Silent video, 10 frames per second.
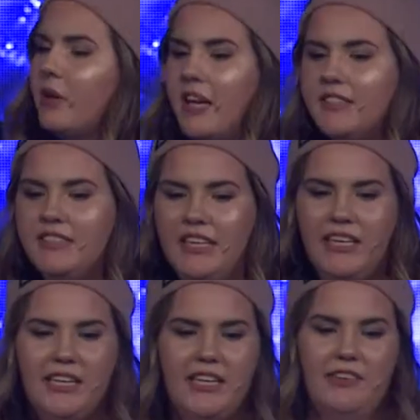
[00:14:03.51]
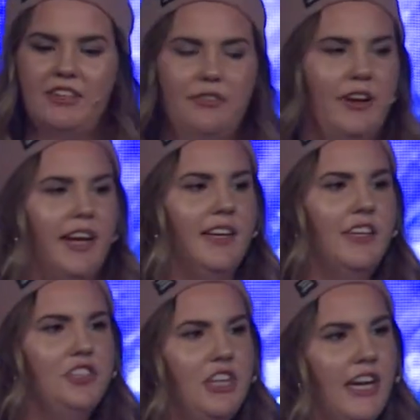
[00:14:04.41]
what I did, and even if I
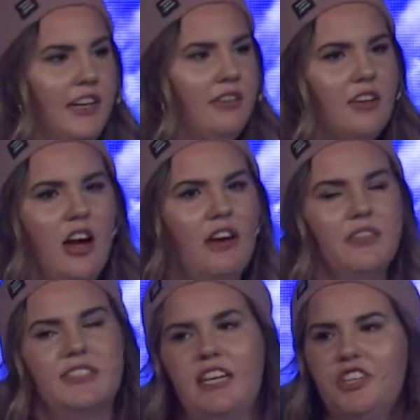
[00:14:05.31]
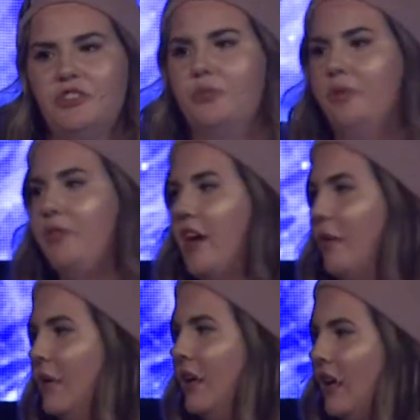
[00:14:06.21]
initiated conversation with them,